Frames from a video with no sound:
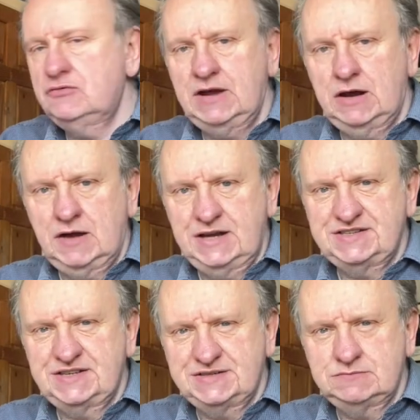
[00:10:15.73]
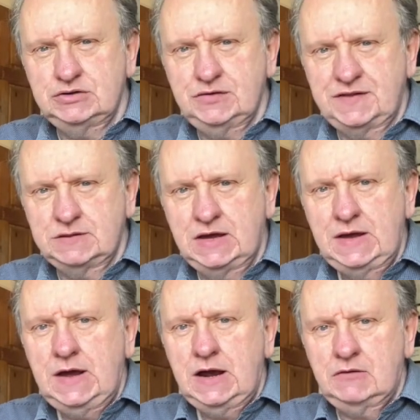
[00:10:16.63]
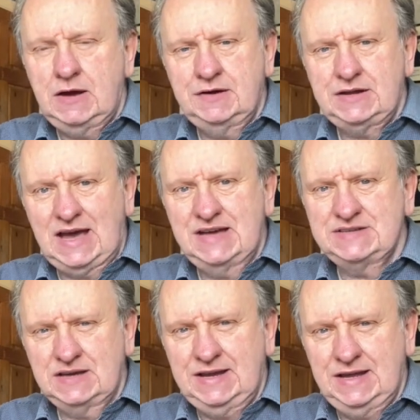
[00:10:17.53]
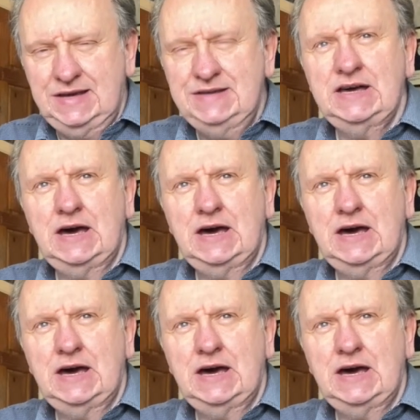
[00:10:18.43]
rearrange things and move them around as I need.